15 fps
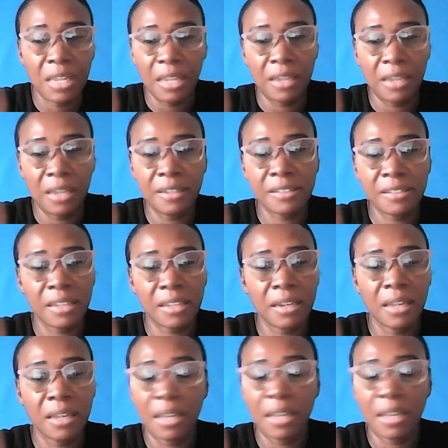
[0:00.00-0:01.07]
And he said,
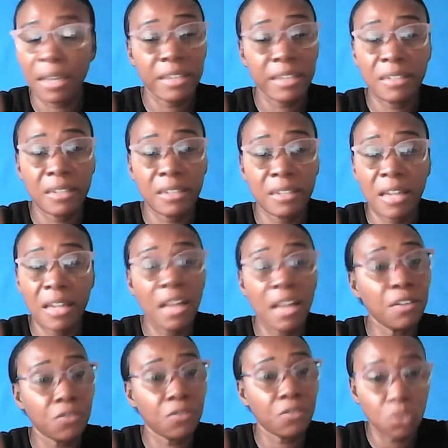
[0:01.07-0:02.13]
I did not
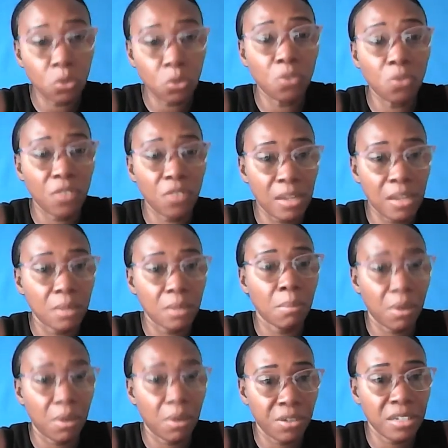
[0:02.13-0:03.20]
have two failed
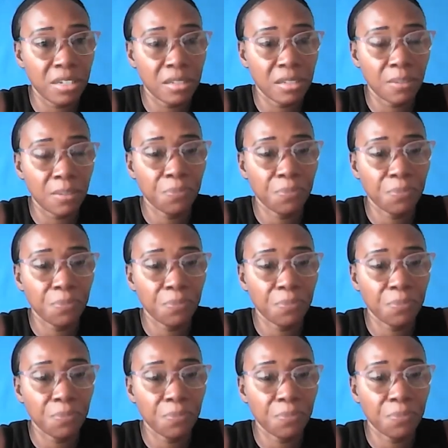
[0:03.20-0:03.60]
marriages.